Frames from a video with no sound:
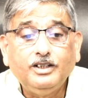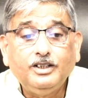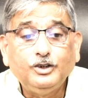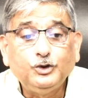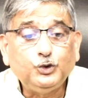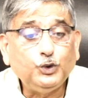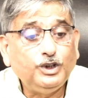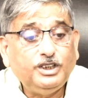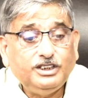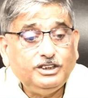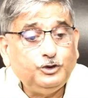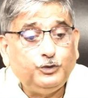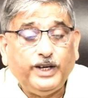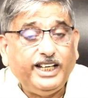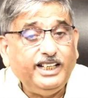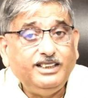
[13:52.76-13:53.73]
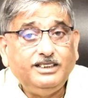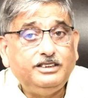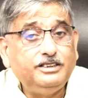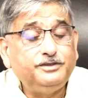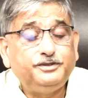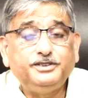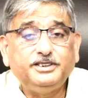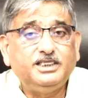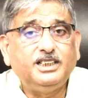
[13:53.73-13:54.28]
So it is very
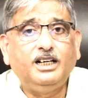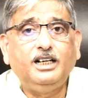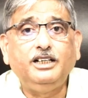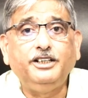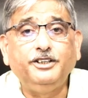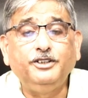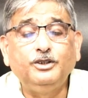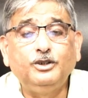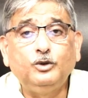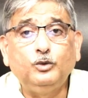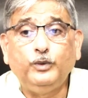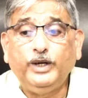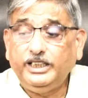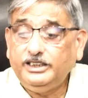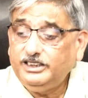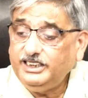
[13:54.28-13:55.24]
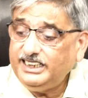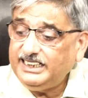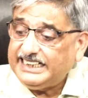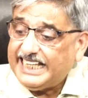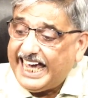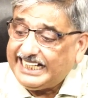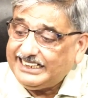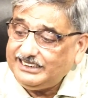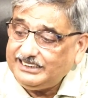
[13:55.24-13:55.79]
difficult, when the
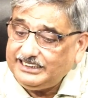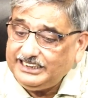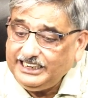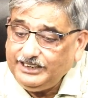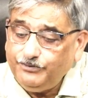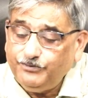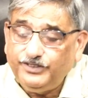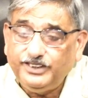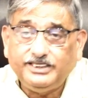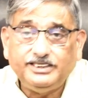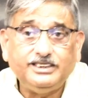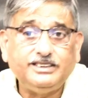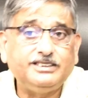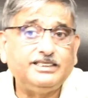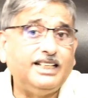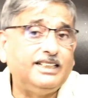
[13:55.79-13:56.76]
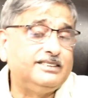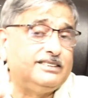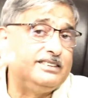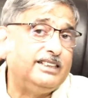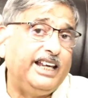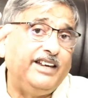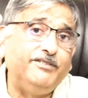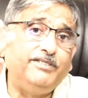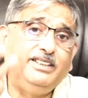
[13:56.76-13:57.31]
tax team visits us
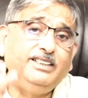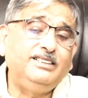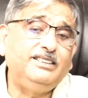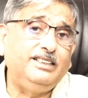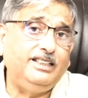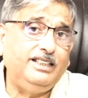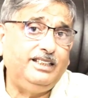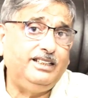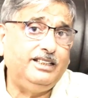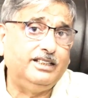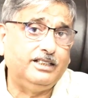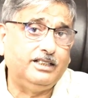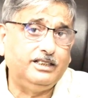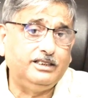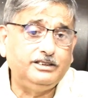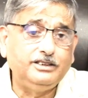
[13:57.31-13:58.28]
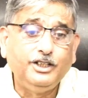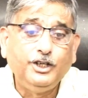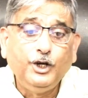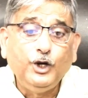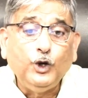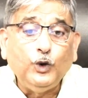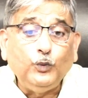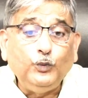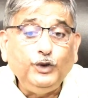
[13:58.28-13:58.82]
every 3 years,
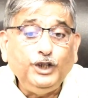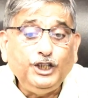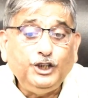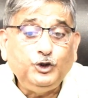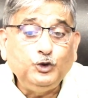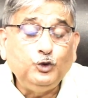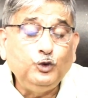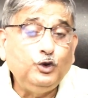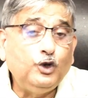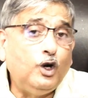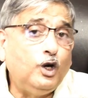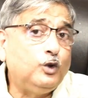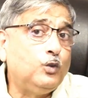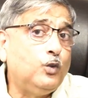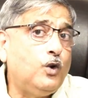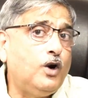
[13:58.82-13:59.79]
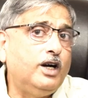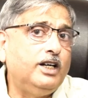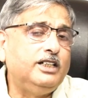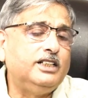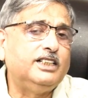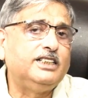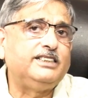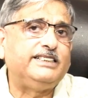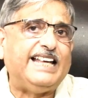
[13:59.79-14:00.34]
we do not want
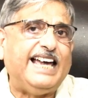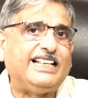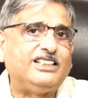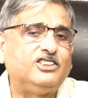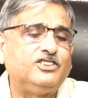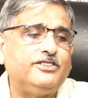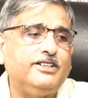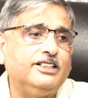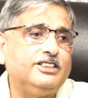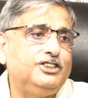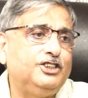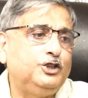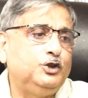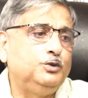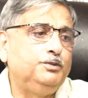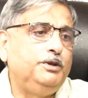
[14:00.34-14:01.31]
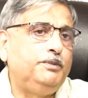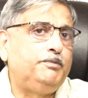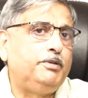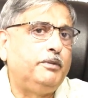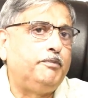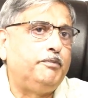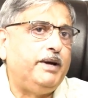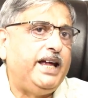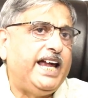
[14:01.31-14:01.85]
a tax structure to be
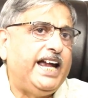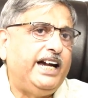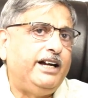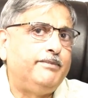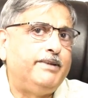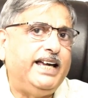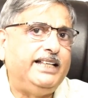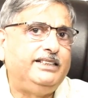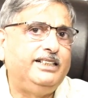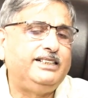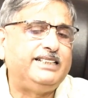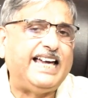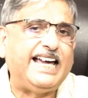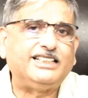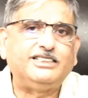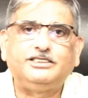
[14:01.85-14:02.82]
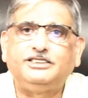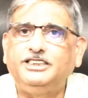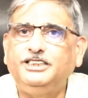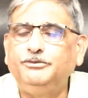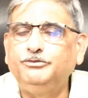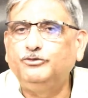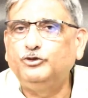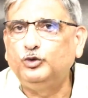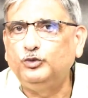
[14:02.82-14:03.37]
prepared by the tax
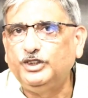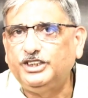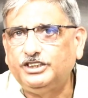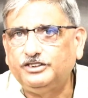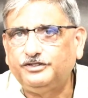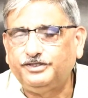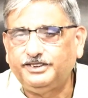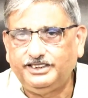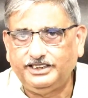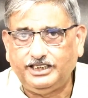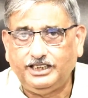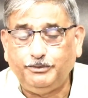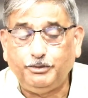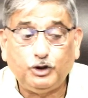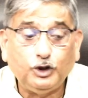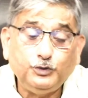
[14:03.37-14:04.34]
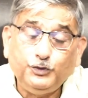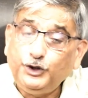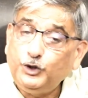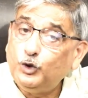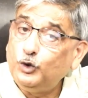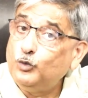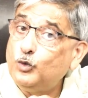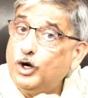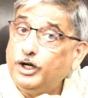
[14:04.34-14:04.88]
team which is physically, because we
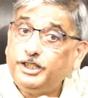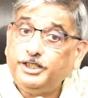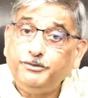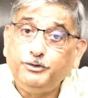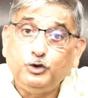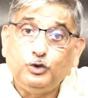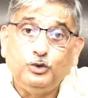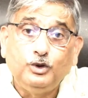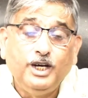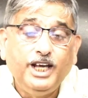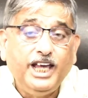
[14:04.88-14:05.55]
don't want him to